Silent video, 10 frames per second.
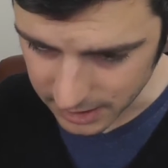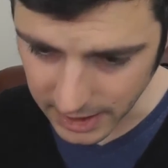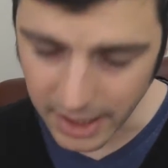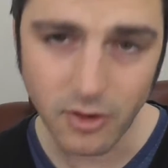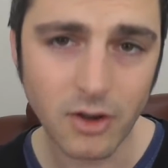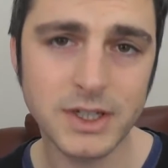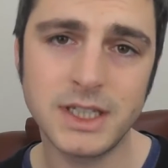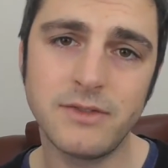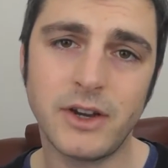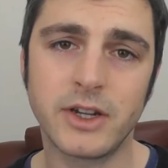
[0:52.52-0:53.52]
They're
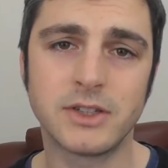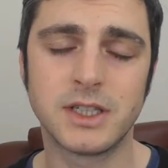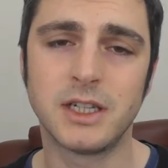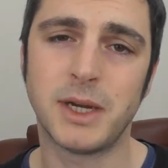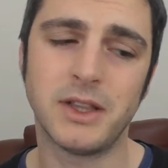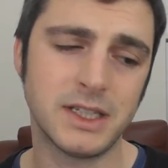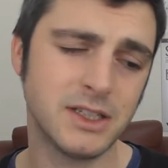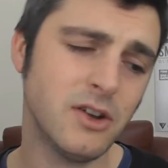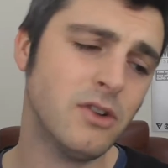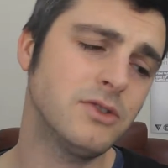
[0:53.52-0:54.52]
obviously very concerned about this,
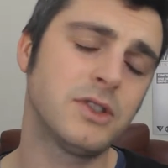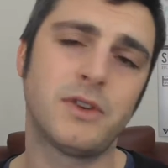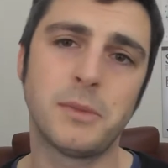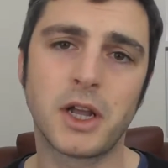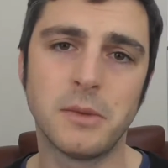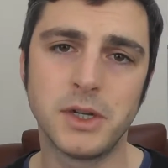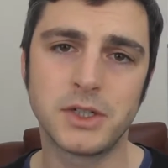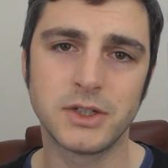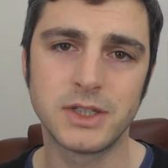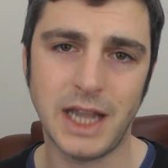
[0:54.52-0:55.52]
not just from a
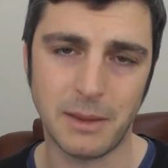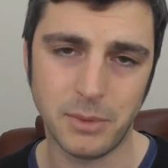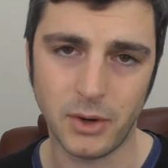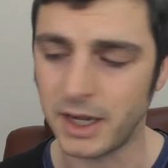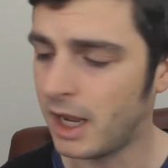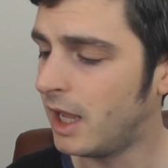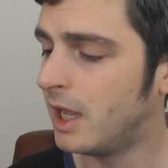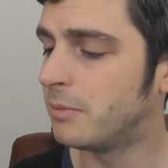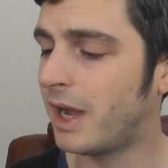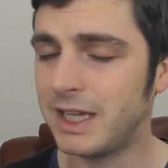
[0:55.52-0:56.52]
commercial standpoint,
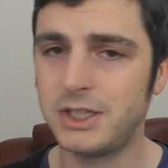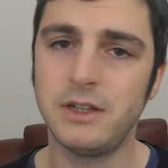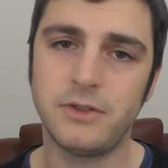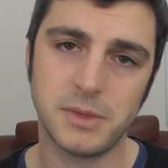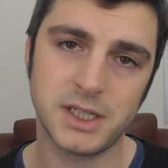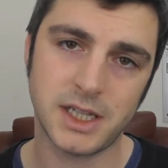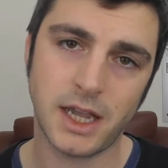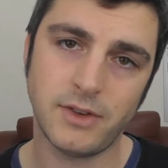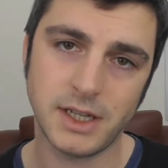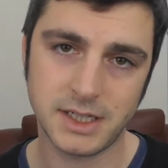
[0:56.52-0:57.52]
but actually from a
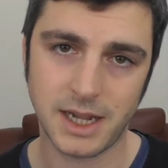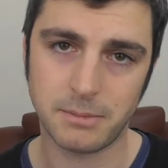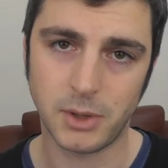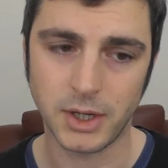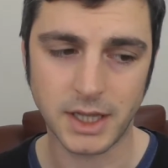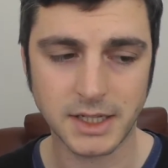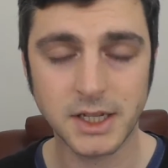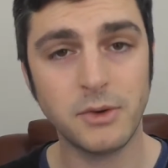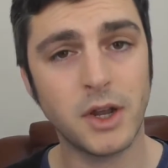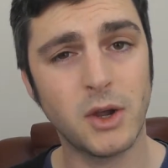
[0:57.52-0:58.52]
safety standpoint. They
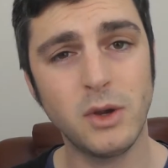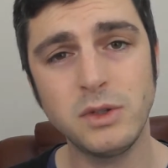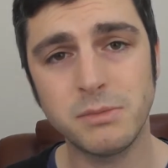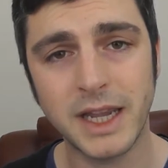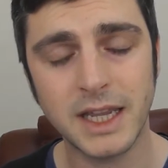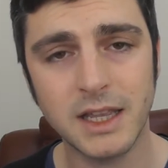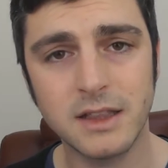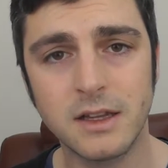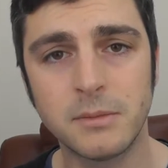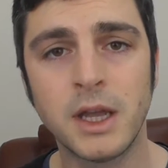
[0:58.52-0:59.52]
don't know who's making
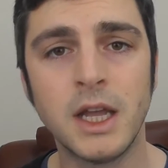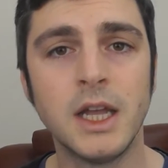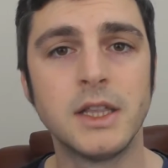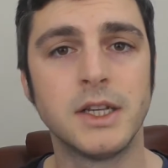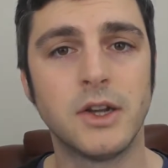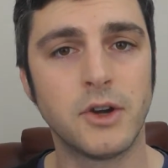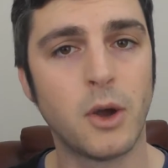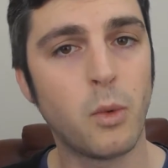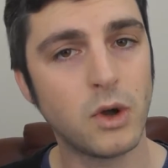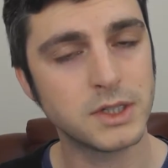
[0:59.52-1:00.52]
them, they don't
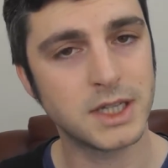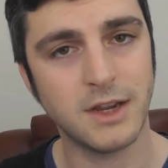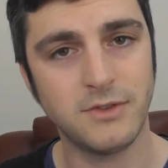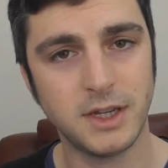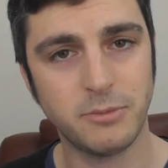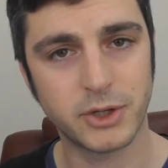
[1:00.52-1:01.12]
know what safety